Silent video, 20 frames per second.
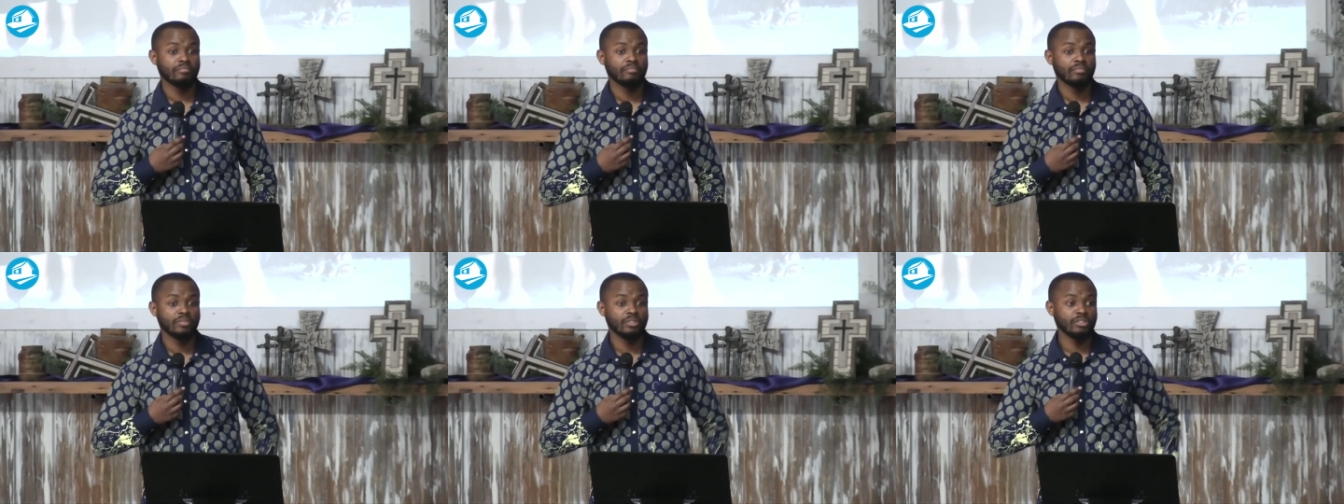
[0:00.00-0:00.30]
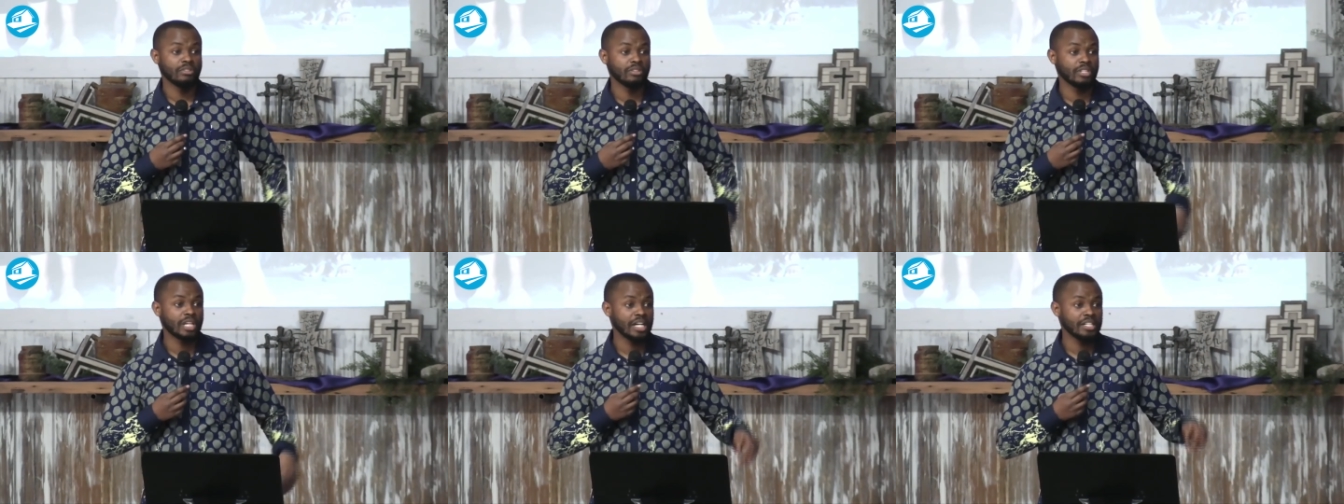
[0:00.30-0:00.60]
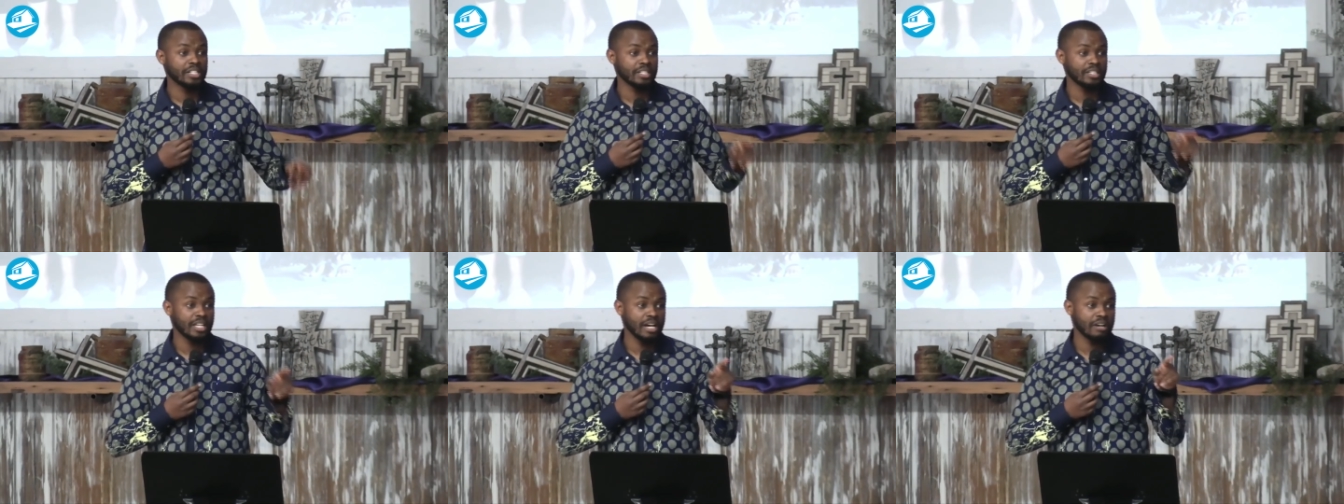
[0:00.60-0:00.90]
You
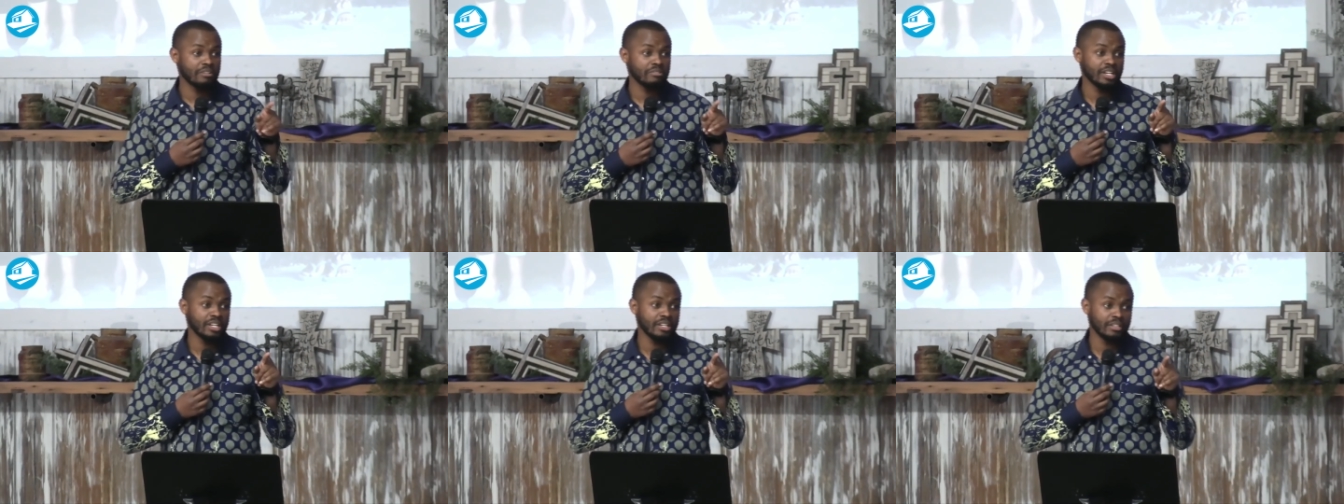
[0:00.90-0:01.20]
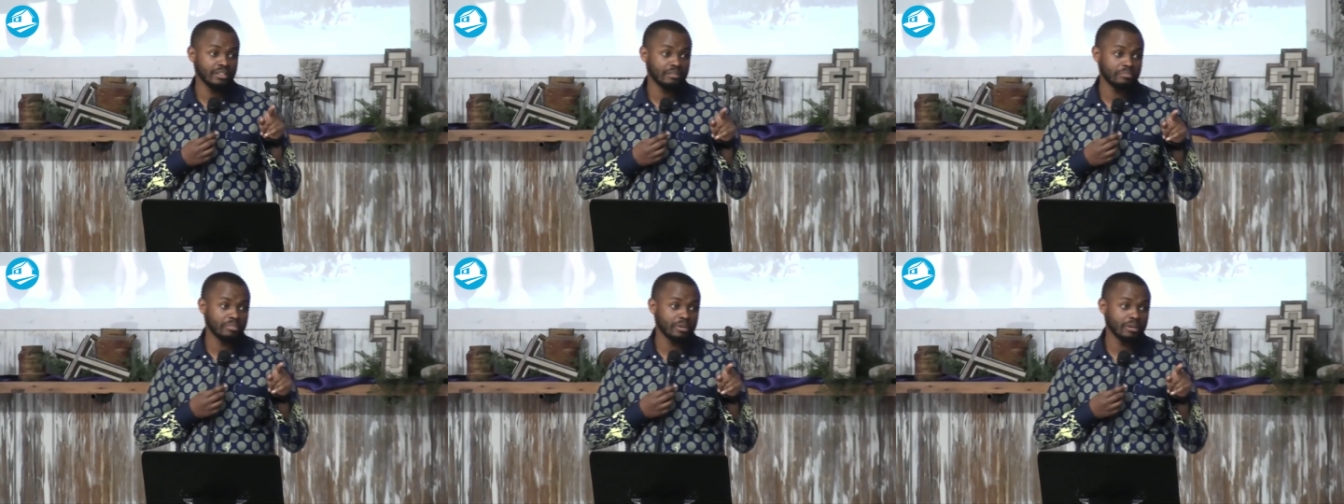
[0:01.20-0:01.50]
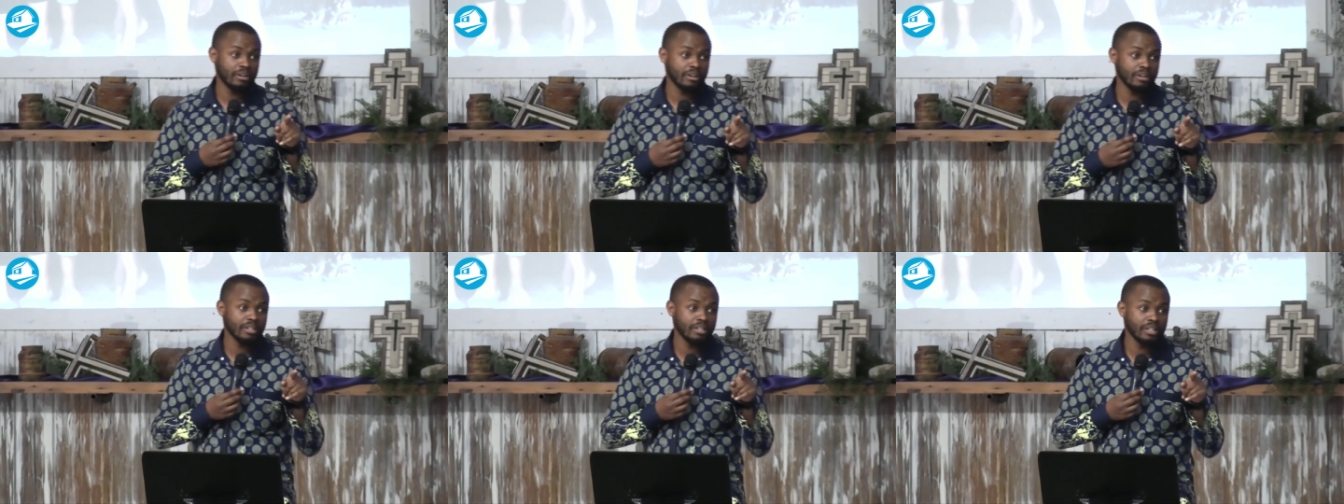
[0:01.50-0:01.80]
touch that radio
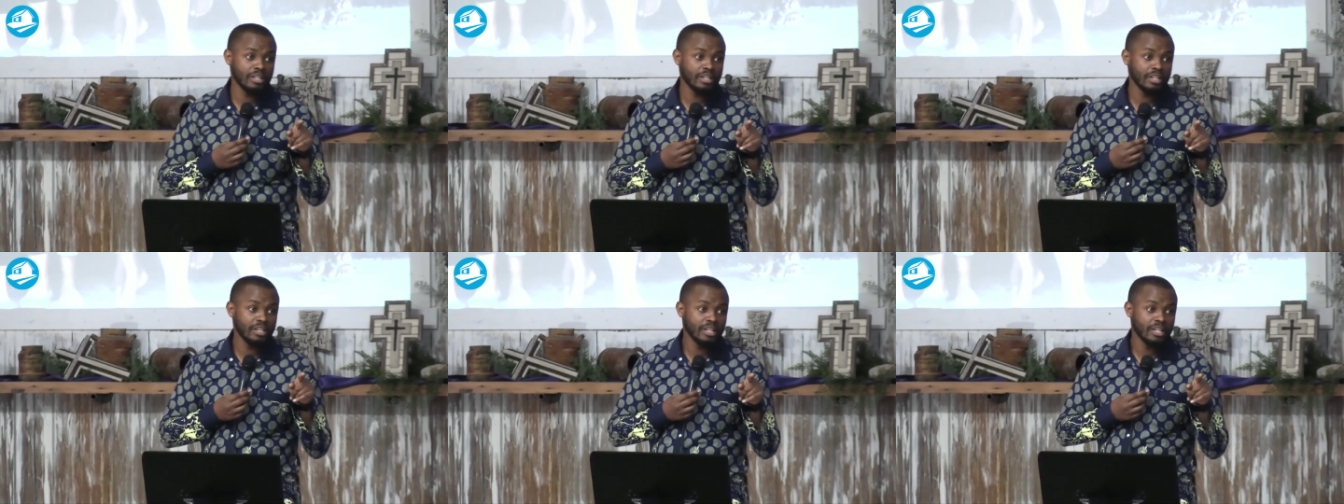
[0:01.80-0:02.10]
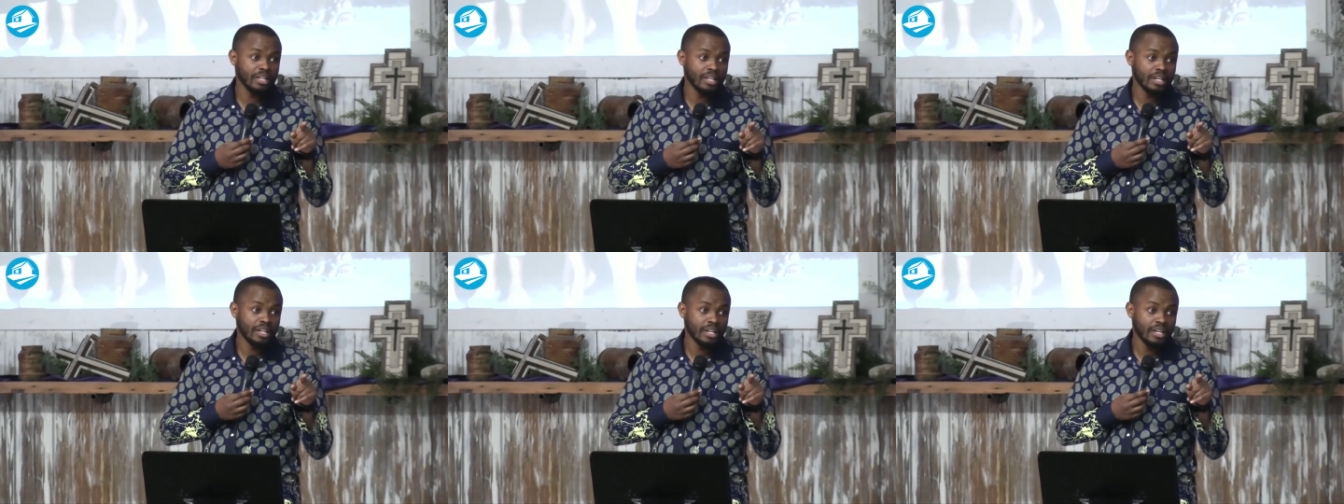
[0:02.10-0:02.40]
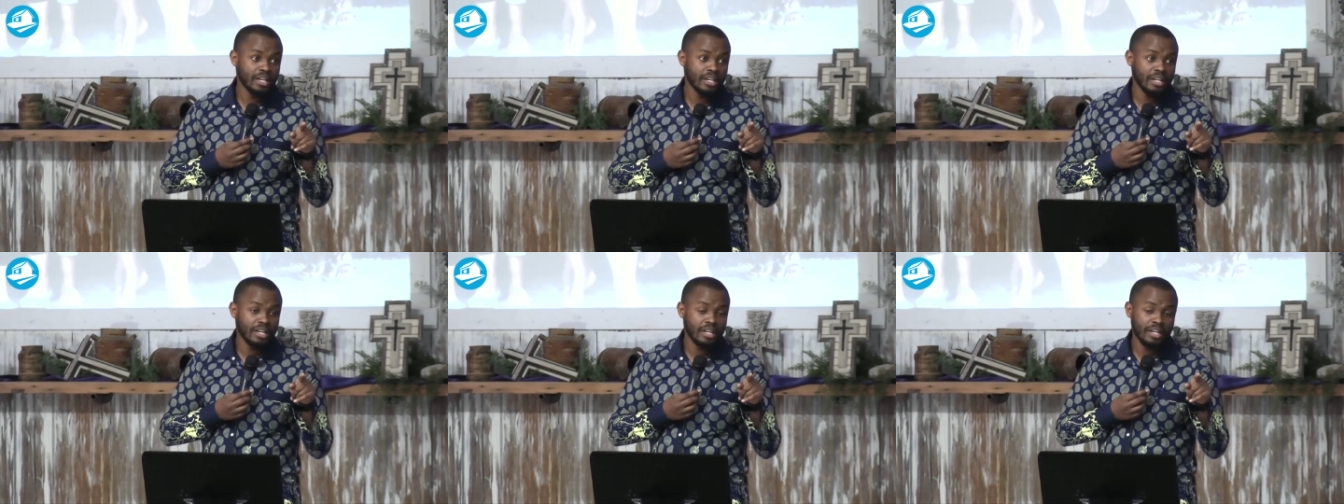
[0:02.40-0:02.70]
boy,
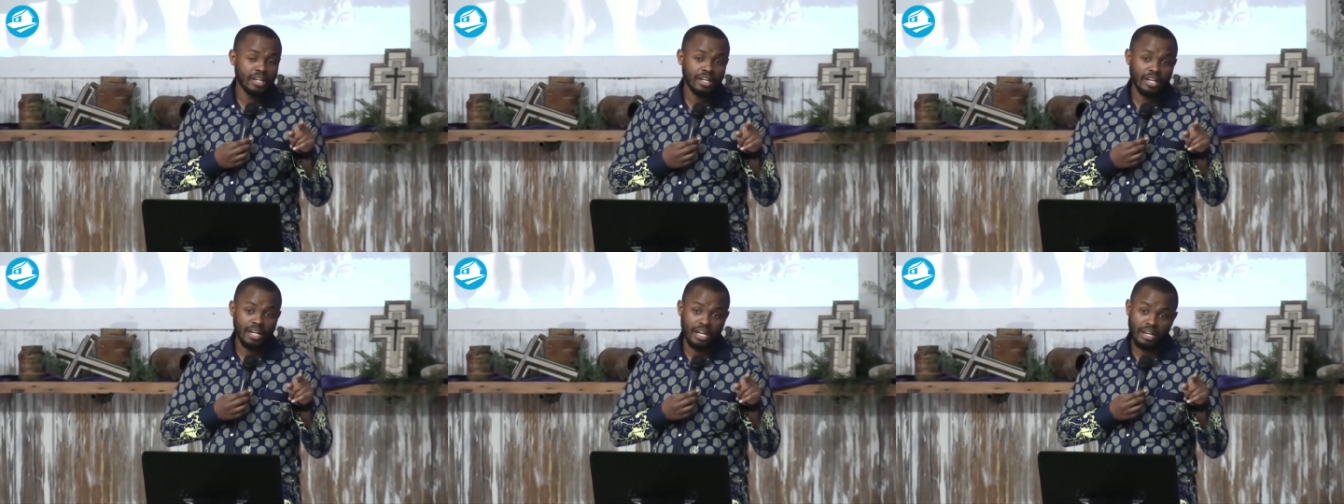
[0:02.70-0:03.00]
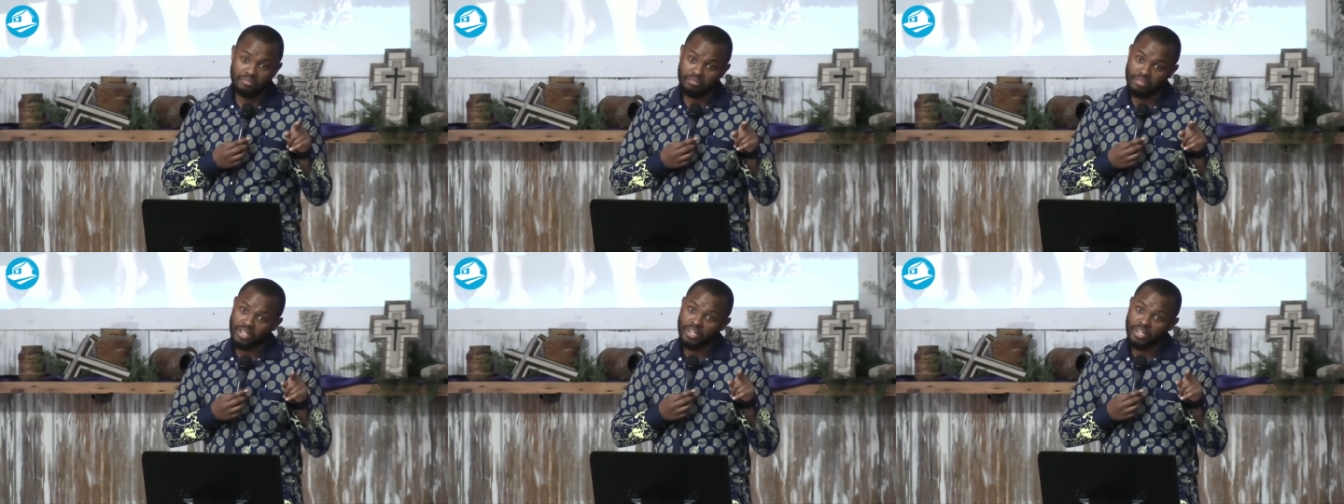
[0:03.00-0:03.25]
I'm